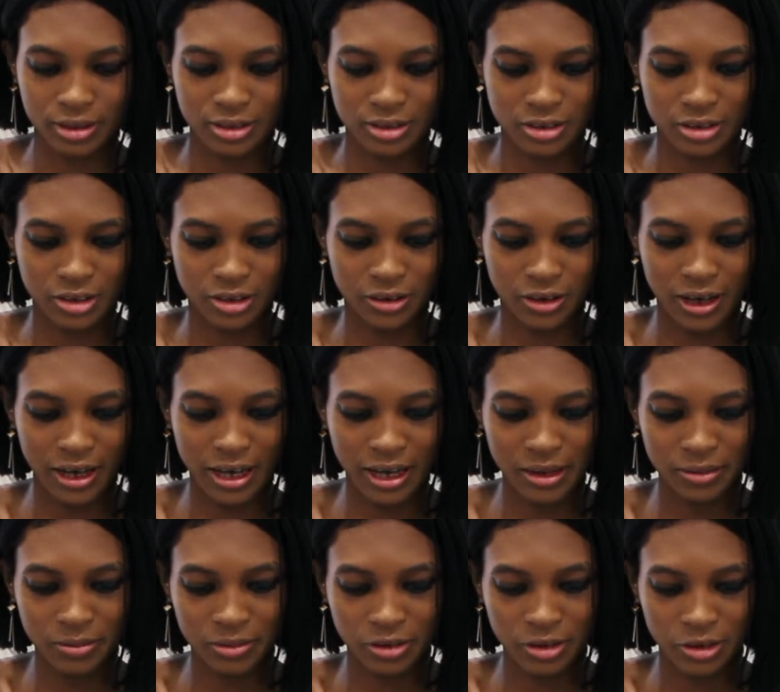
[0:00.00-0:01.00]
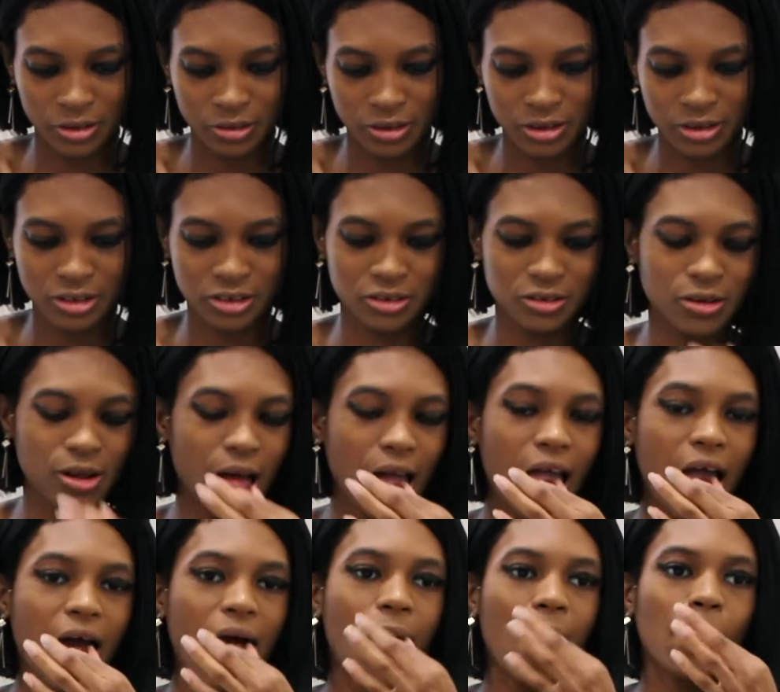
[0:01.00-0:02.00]
So I'm going to
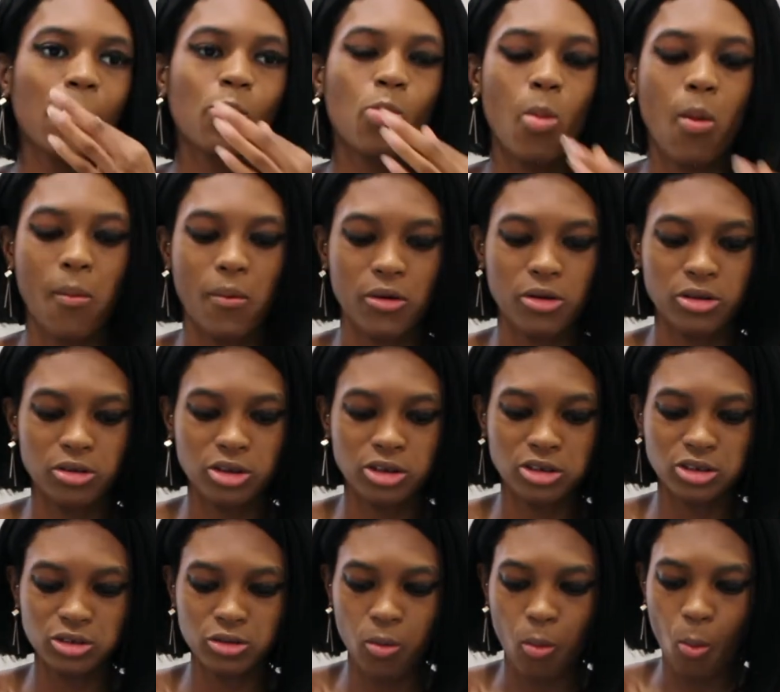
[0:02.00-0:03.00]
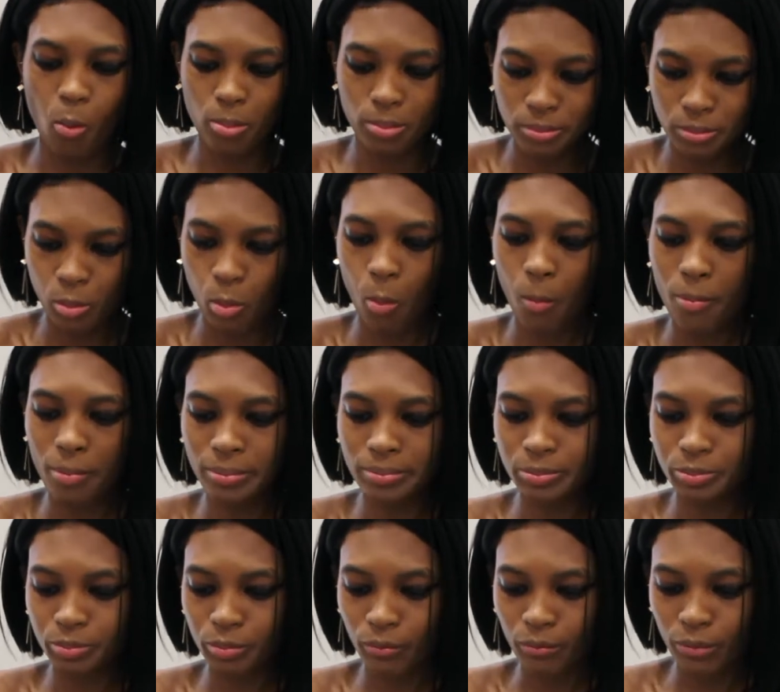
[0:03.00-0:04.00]
take this
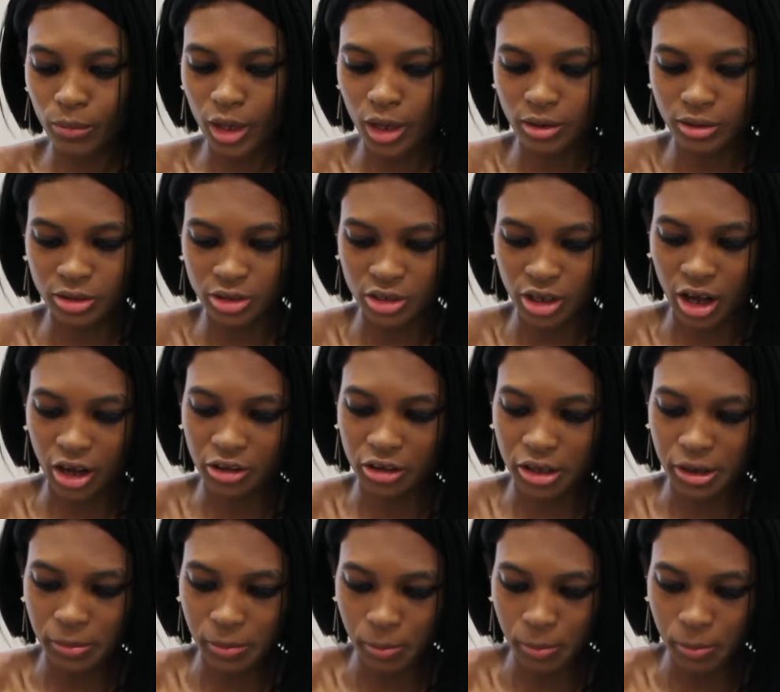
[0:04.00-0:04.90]
solid.